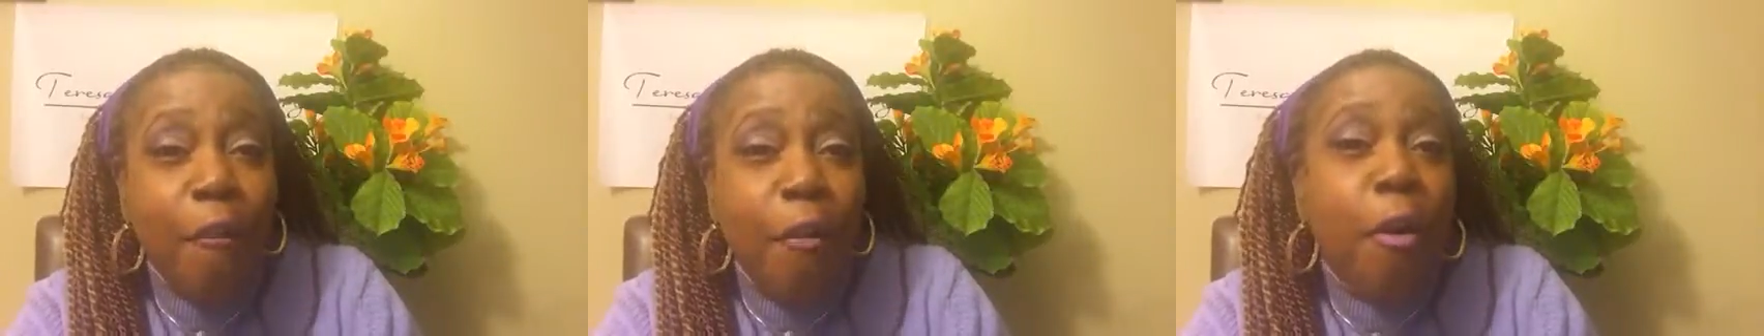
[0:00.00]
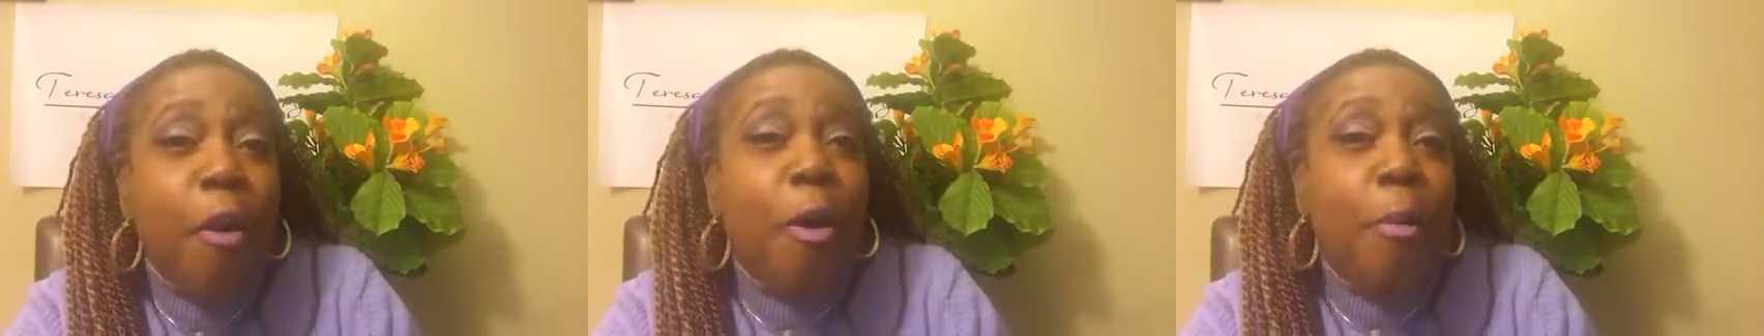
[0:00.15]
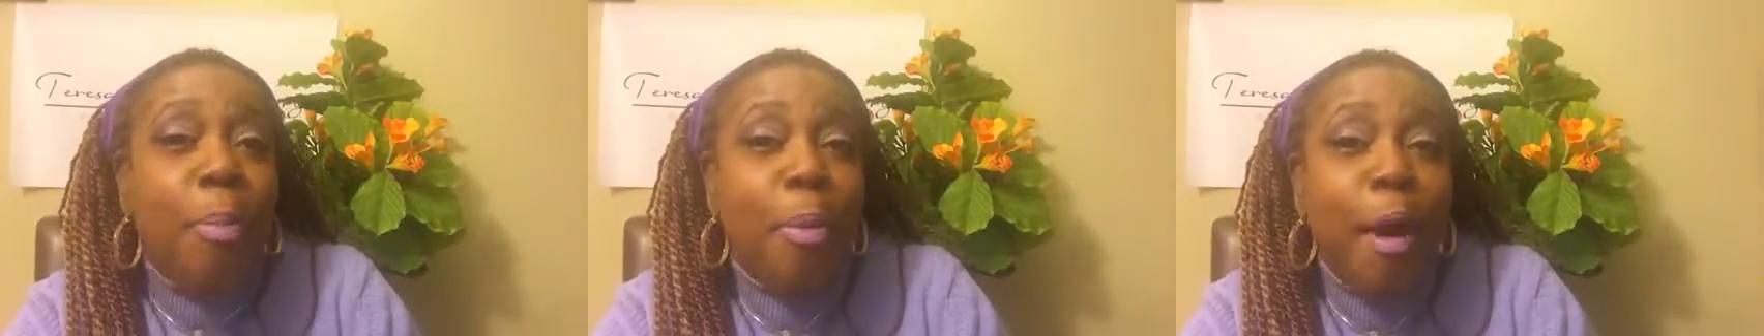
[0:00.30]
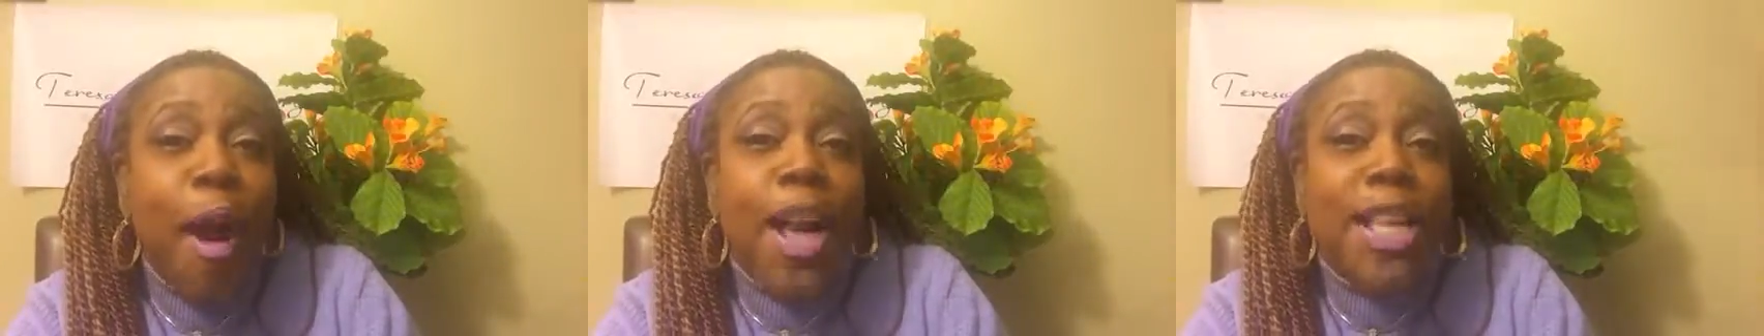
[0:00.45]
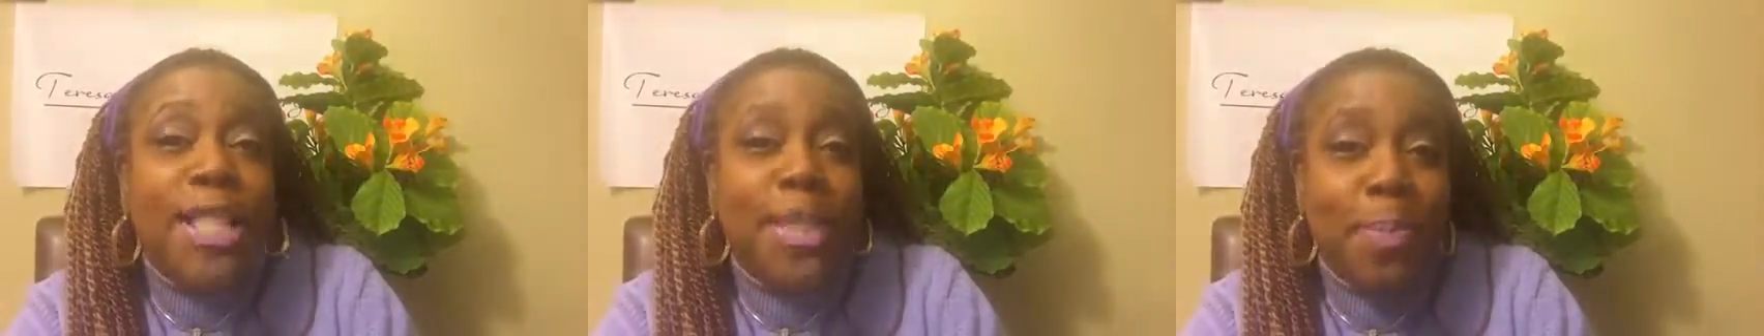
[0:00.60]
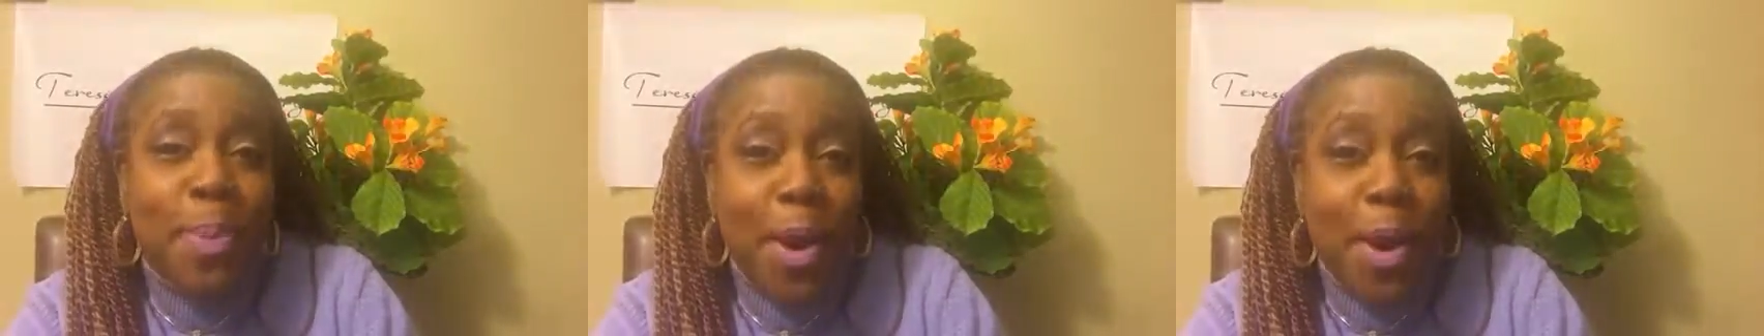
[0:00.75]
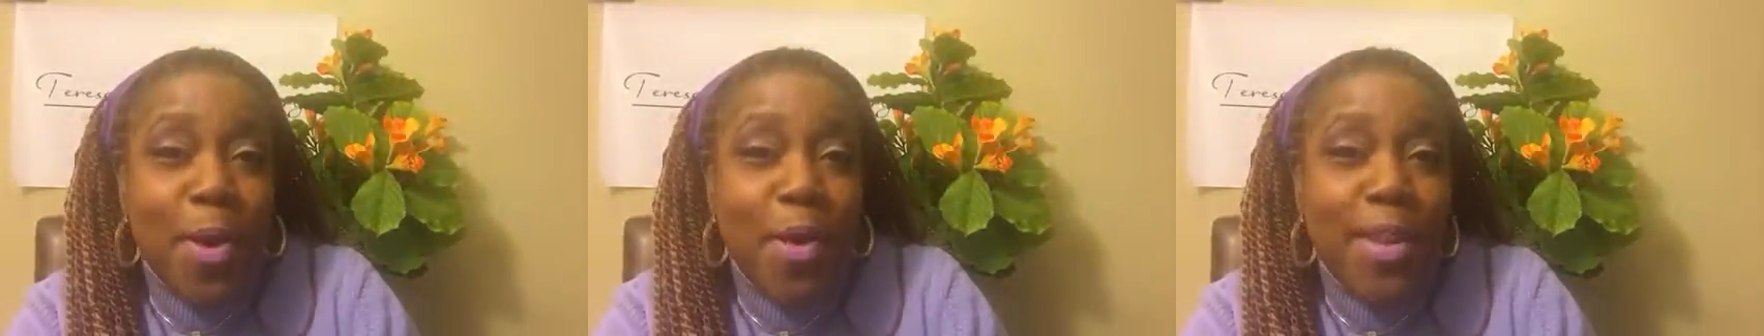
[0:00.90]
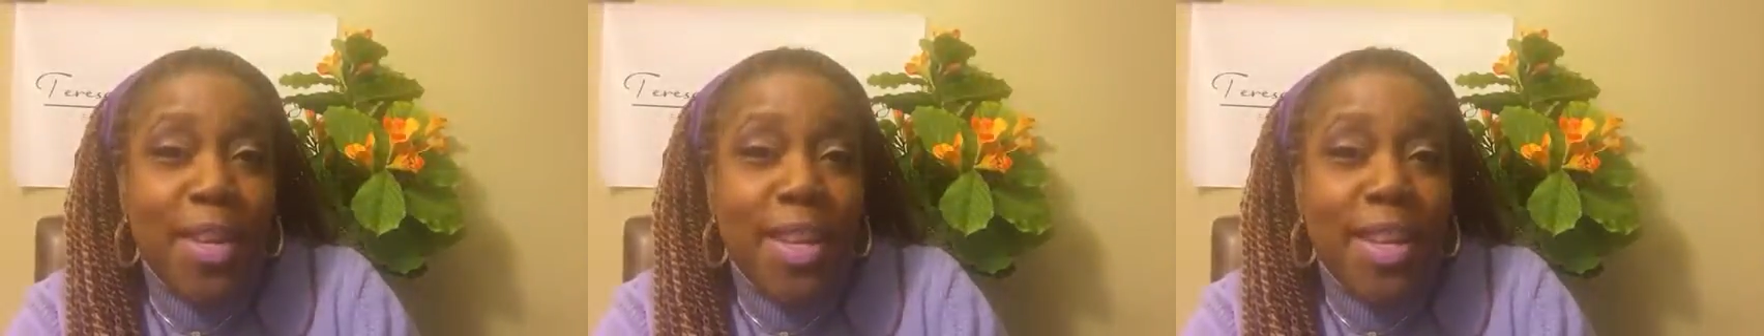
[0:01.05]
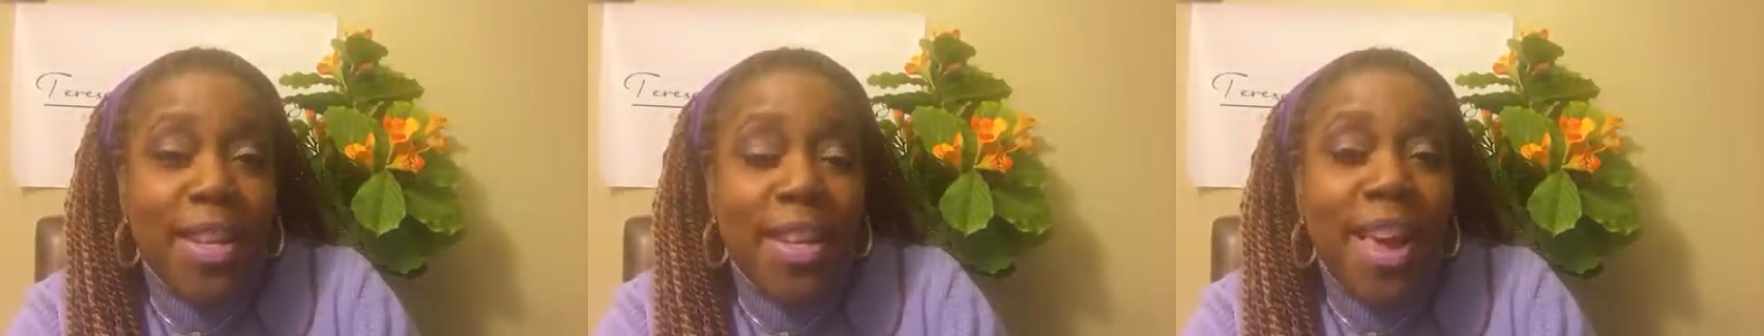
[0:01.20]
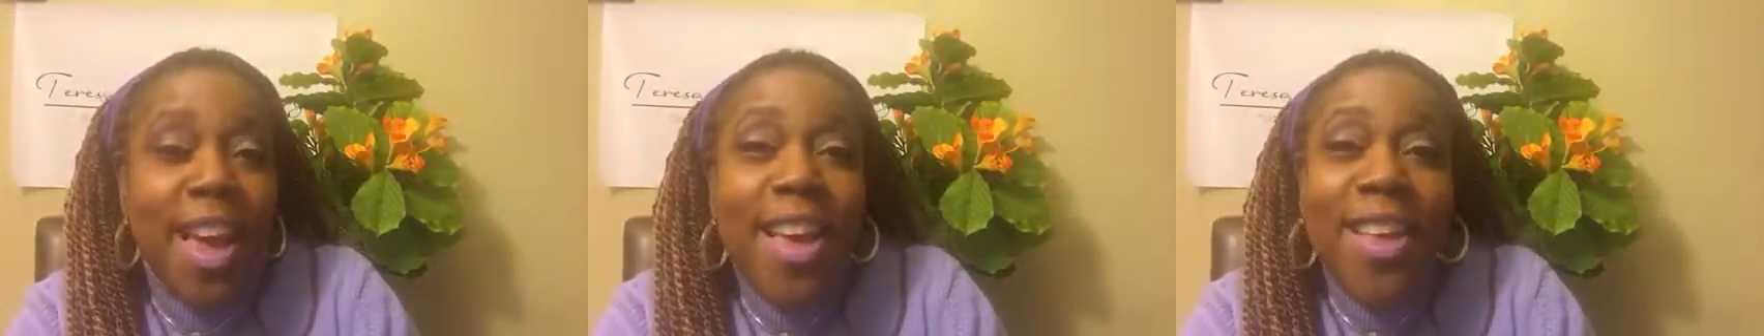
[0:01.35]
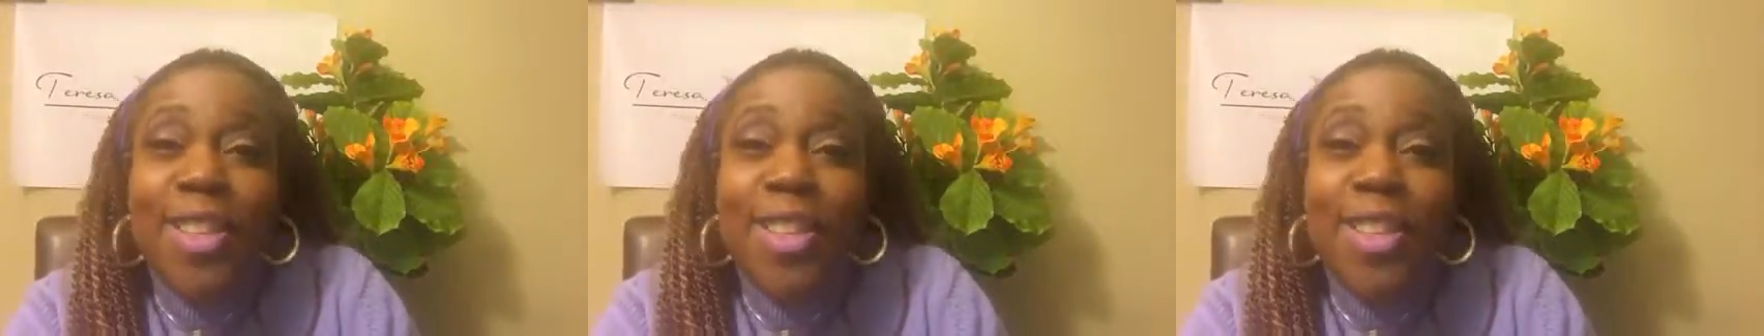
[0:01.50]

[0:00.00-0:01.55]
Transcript: for prosperity.